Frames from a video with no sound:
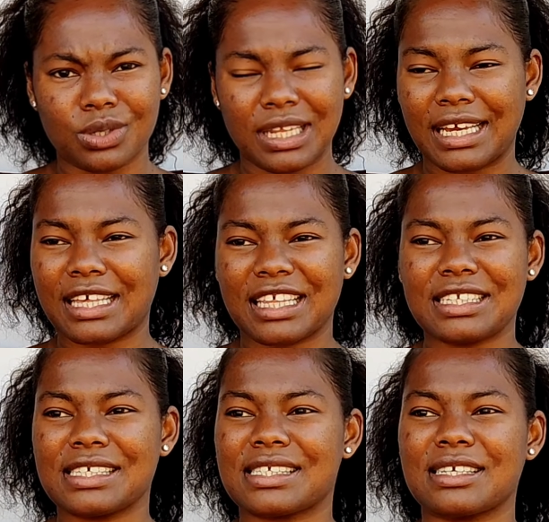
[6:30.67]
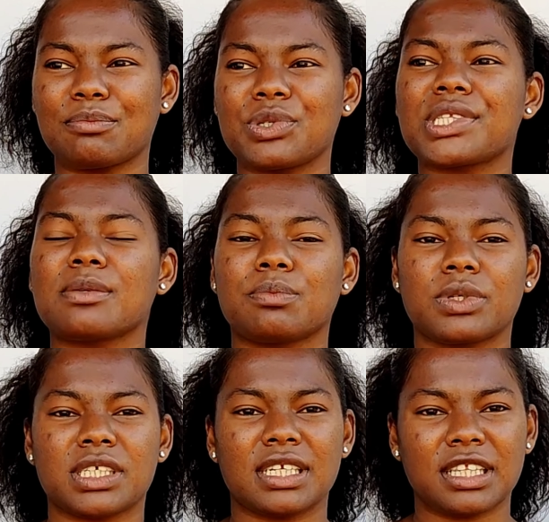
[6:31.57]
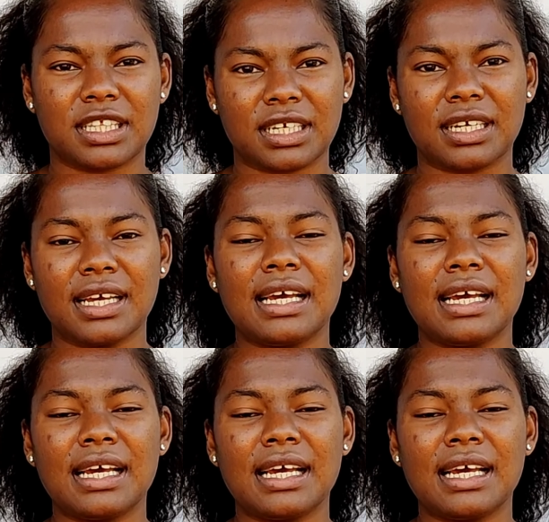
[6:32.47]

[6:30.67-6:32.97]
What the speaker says: Like, that is the most important thing.